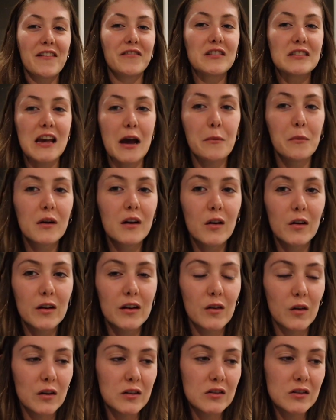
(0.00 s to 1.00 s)
Every time we go
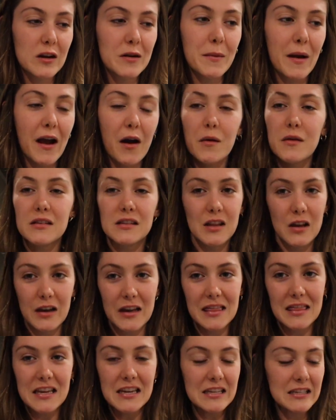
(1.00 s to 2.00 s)
to Nordstrom, I always look
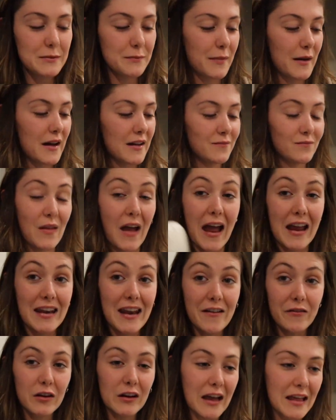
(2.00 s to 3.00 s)
at these, but I
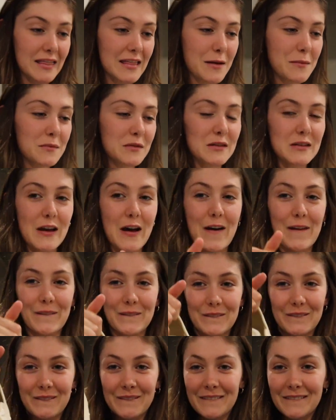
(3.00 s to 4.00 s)
never get them,
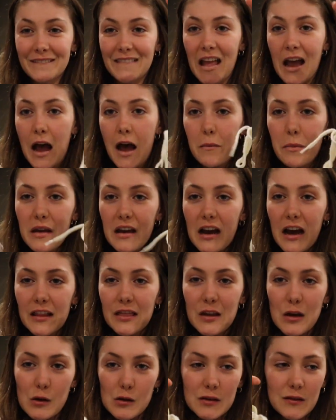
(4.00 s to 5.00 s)
so Hubby
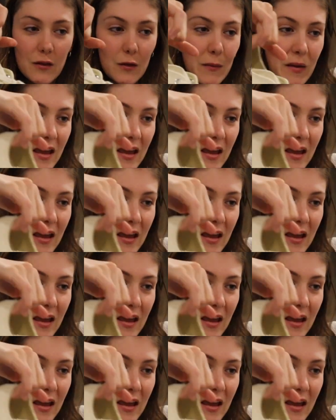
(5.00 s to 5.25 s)
got those for